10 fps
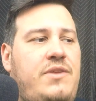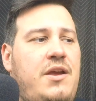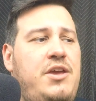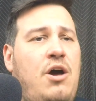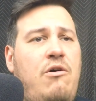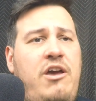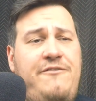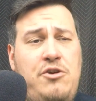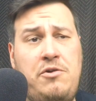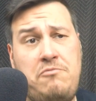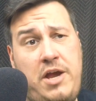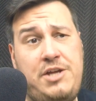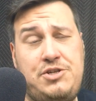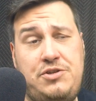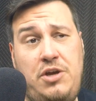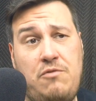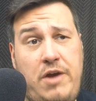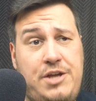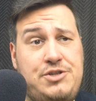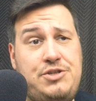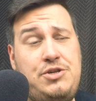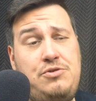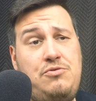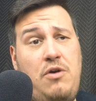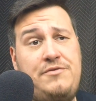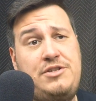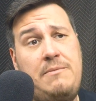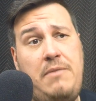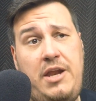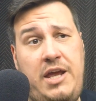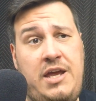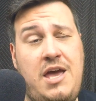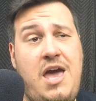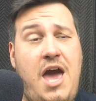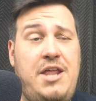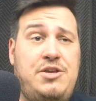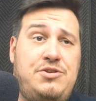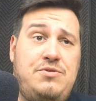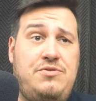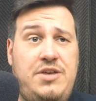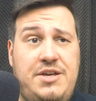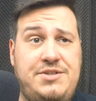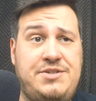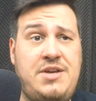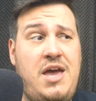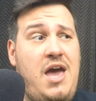if you're in range 2 of somebody, and then you do this,